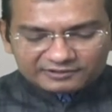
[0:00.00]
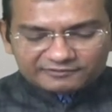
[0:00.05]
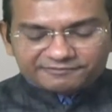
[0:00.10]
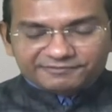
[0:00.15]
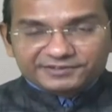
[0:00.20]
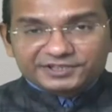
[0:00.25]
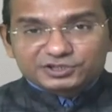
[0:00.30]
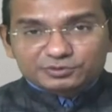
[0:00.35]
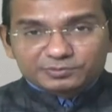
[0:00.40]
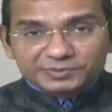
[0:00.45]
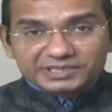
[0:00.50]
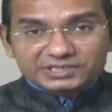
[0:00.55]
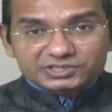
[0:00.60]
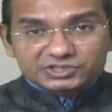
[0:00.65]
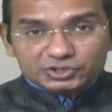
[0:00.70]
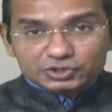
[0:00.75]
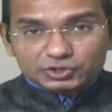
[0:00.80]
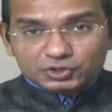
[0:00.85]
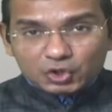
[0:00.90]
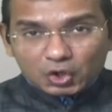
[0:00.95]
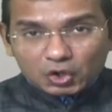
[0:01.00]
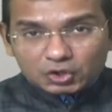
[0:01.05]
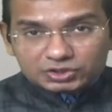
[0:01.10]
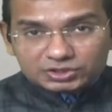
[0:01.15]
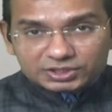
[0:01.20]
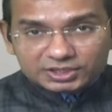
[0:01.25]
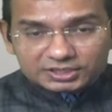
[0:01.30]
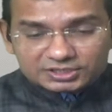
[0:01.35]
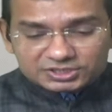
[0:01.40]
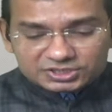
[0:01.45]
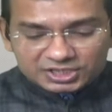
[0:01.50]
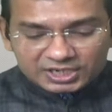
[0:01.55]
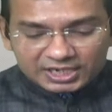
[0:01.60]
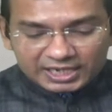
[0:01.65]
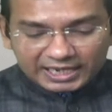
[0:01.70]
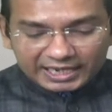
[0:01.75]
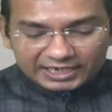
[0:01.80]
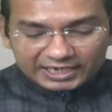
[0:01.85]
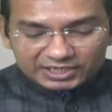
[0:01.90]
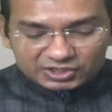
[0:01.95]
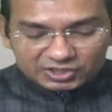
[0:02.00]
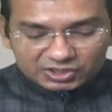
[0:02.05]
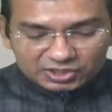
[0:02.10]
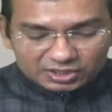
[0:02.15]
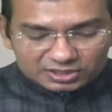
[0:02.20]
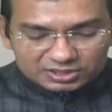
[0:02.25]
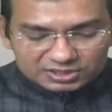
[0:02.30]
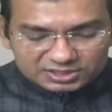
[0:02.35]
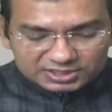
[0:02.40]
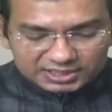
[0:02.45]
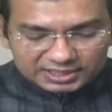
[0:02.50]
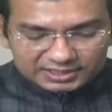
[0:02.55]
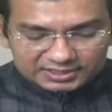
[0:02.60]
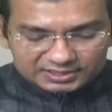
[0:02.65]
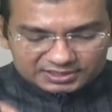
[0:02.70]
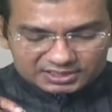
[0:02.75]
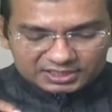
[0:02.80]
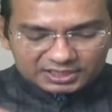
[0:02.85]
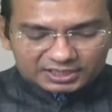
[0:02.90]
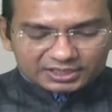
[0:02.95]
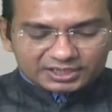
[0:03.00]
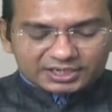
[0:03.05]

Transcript: which means doctors and nurses,